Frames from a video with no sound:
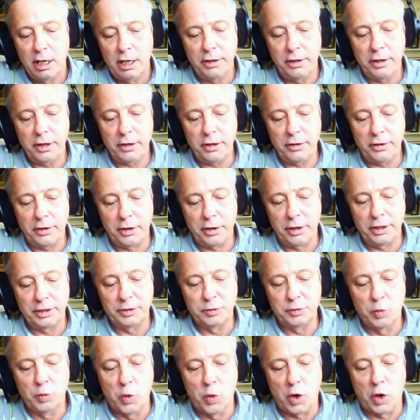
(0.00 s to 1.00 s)
There
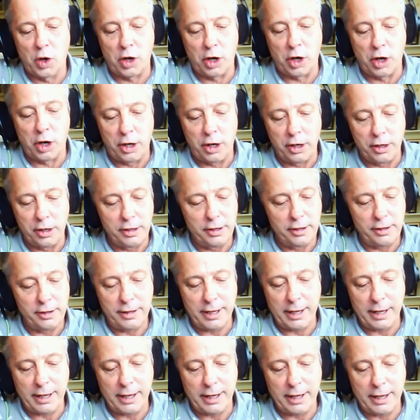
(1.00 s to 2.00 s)
is word
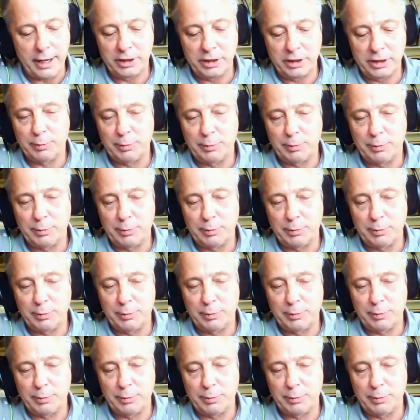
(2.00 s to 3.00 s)
that was spread
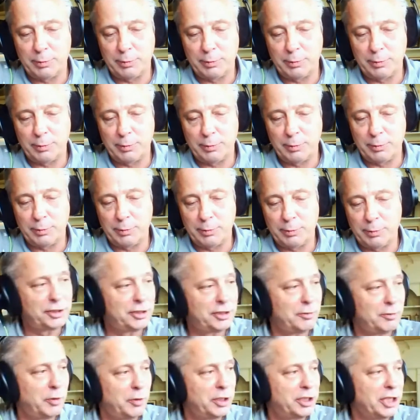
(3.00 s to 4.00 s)
on the
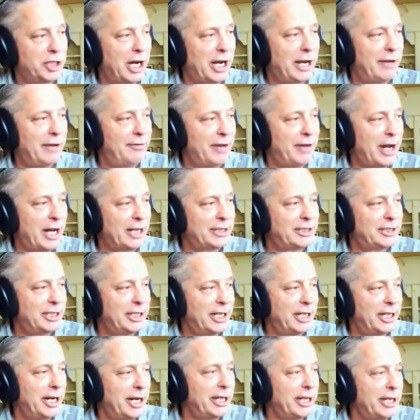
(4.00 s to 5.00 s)
Twitterverse, which I have not
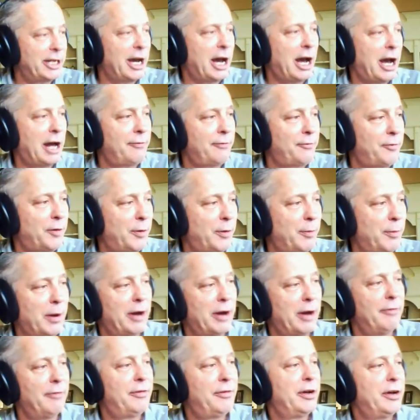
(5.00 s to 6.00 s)
seen any confirm
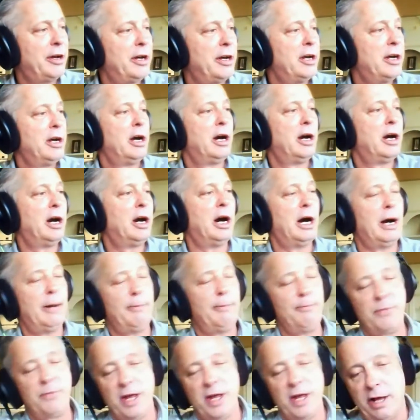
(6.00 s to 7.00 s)
of,
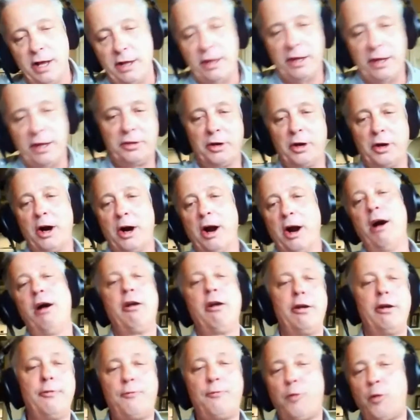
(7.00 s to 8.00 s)
that there are
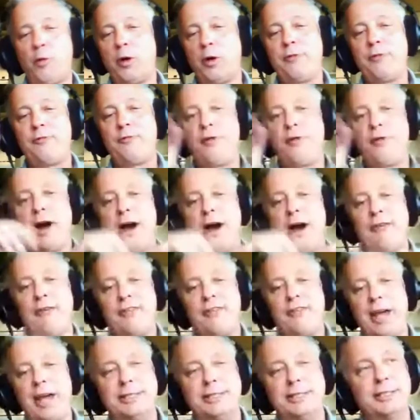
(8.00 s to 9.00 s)
145
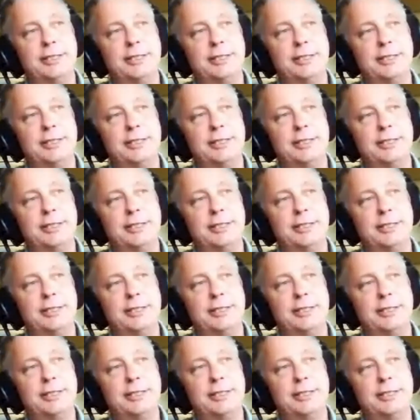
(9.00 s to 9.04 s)
cases.